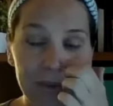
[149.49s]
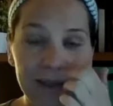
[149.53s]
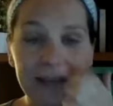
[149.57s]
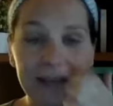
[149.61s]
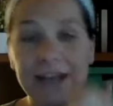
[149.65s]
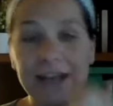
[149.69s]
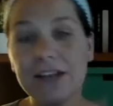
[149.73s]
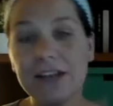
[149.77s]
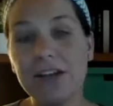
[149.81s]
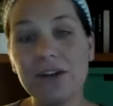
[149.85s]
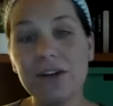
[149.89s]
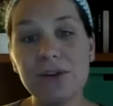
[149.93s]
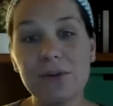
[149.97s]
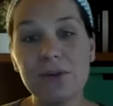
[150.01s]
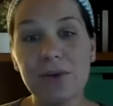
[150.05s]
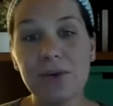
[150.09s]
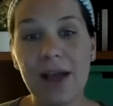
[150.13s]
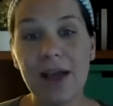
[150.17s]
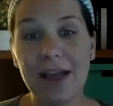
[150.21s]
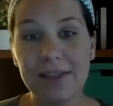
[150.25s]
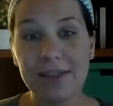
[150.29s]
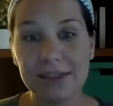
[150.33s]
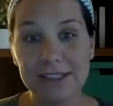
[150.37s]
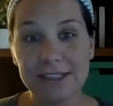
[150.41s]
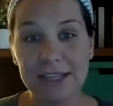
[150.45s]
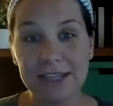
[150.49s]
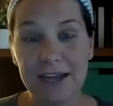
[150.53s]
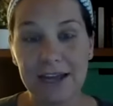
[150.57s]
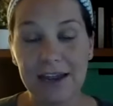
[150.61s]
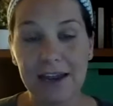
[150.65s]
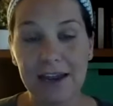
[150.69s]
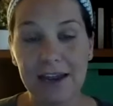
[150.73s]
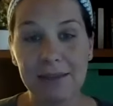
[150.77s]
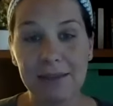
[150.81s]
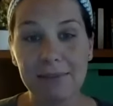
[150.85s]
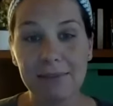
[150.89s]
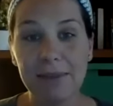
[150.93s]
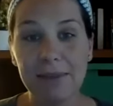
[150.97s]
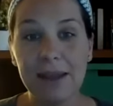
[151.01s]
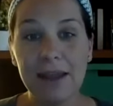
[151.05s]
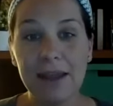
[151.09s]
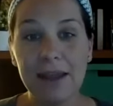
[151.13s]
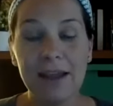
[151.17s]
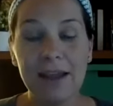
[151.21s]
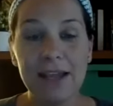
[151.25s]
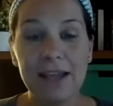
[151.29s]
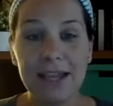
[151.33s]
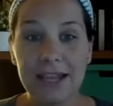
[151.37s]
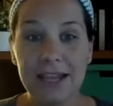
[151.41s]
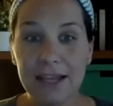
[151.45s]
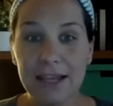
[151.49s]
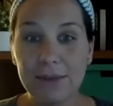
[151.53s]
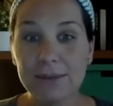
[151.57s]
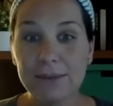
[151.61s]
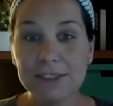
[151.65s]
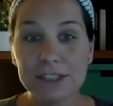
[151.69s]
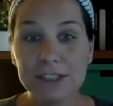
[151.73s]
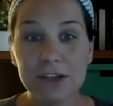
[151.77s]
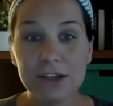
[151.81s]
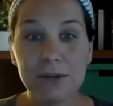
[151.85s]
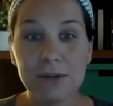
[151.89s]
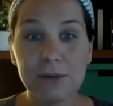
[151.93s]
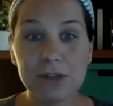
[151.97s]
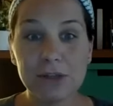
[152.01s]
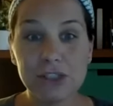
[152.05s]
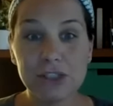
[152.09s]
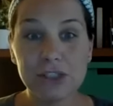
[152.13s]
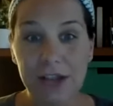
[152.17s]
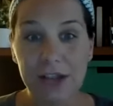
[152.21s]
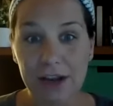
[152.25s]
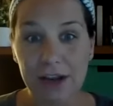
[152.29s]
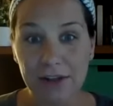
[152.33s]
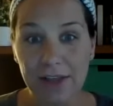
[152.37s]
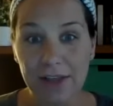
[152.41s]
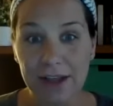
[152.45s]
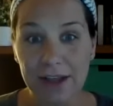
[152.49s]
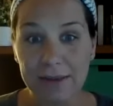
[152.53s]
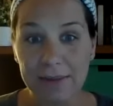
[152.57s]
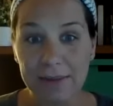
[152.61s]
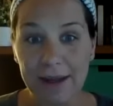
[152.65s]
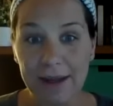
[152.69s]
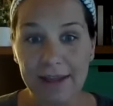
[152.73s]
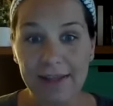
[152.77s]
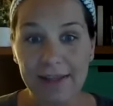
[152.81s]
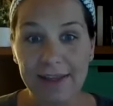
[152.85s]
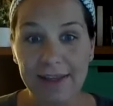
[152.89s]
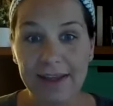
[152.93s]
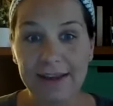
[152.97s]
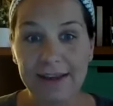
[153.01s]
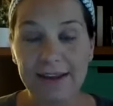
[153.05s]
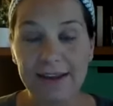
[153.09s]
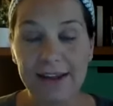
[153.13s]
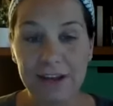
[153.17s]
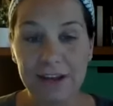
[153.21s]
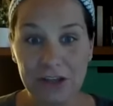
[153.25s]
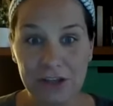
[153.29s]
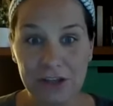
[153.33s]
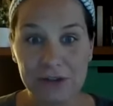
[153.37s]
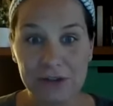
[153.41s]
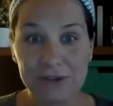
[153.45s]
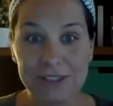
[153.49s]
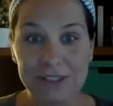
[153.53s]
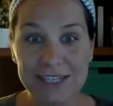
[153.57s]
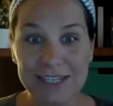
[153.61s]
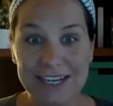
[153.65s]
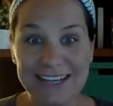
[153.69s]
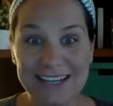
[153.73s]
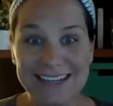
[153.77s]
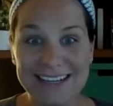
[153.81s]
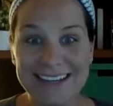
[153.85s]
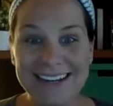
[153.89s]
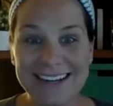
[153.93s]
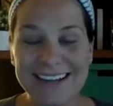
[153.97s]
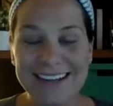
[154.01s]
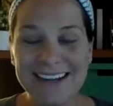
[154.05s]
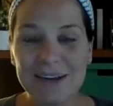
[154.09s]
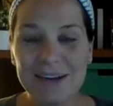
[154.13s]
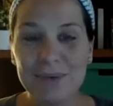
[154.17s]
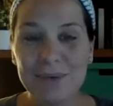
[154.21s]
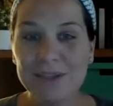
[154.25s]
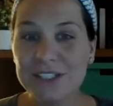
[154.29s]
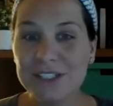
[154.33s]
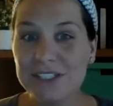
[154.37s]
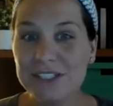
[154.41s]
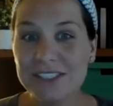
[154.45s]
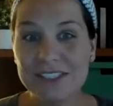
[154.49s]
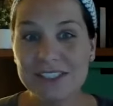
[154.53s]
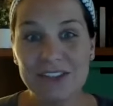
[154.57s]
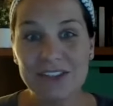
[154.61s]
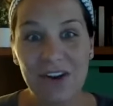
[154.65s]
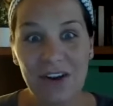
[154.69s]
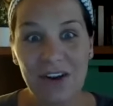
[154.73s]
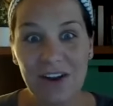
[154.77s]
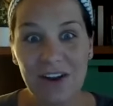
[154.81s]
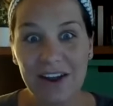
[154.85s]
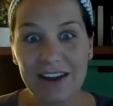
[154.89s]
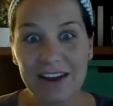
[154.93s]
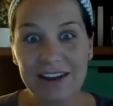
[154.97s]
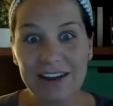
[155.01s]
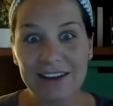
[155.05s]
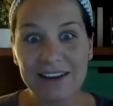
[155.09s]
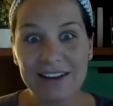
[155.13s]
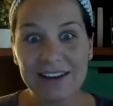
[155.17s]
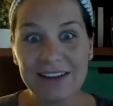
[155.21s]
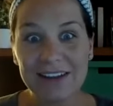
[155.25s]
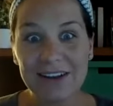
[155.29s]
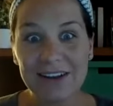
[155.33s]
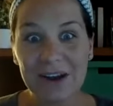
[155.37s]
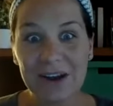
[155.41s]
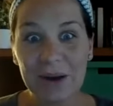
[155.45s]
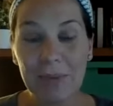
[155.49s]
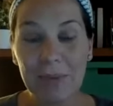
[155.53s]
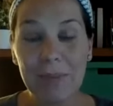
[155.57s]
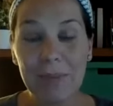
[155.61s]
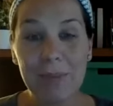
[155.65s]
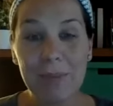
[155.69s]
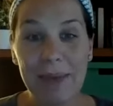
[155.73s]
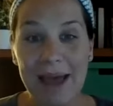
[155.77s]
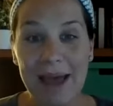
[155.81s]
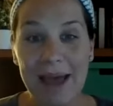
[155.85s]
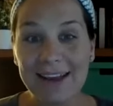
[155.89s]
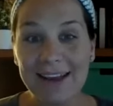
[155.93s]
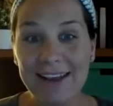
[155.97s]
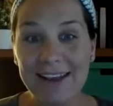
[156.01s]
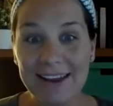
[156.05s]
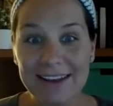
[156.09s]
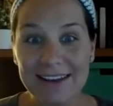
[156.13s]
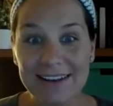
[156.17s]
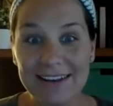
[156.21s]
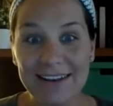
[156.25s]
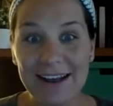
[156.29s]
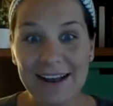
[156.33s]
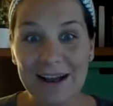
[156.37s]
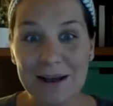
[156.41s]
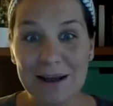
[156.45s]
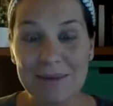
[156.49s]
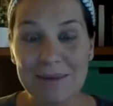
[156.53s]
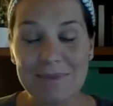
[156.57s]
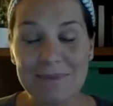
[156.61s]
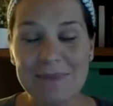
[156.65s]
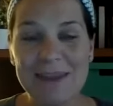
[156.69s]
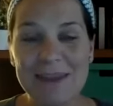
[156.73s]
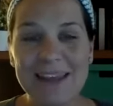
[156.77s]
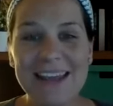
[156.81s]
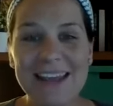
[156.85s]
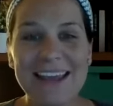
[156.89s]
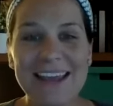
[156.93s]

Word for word: And I knew at the time he was a commercial airline pilot in Houston, which is not, you know, bad income.